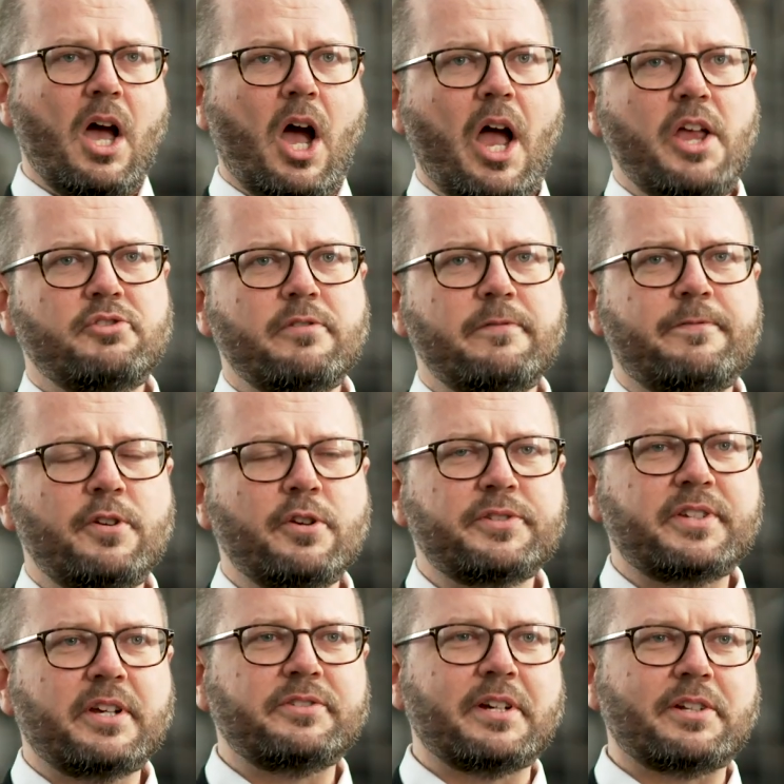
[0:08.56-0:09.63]
Hydrogen fuel
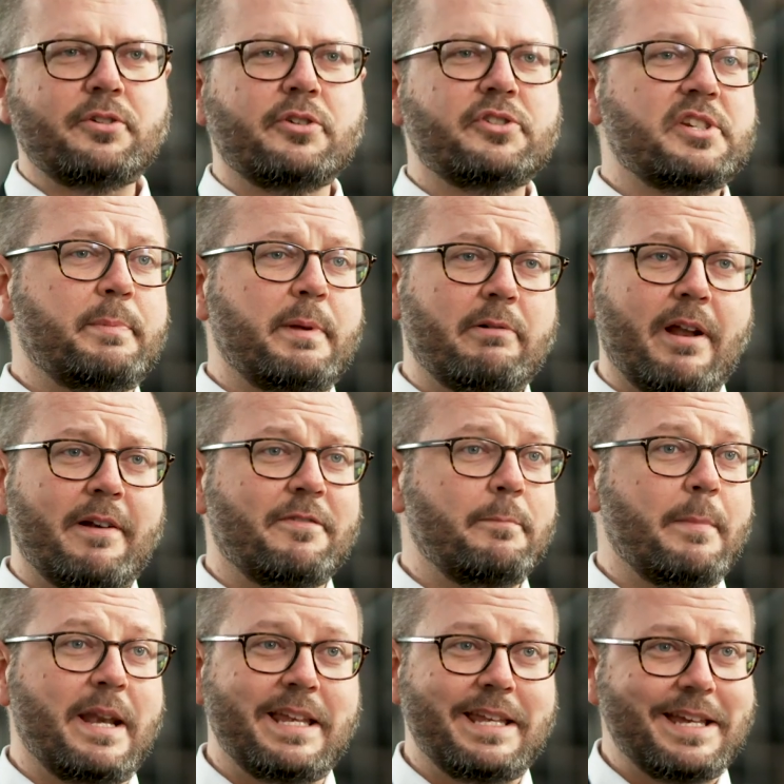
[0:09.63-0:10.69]
cell technology has been around for
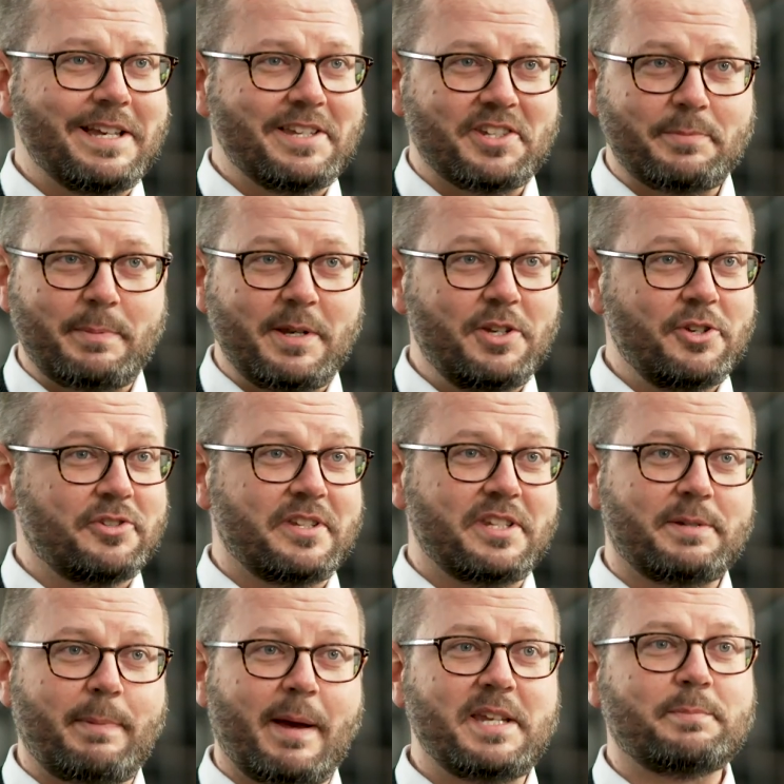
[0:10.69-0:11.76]
many years. It's been used in
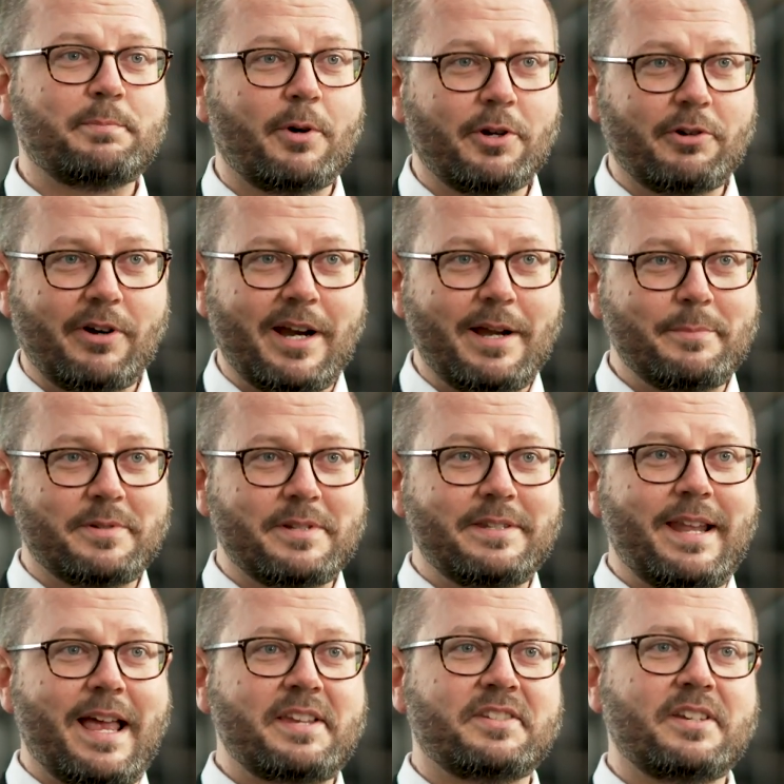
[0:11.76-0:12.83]
space programs at
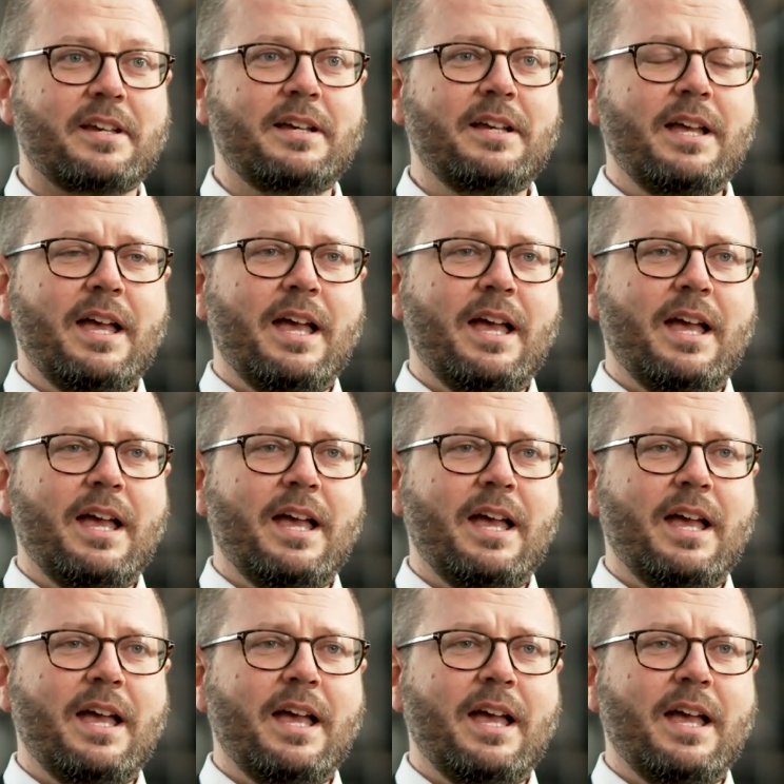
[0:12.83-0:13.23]
NASA,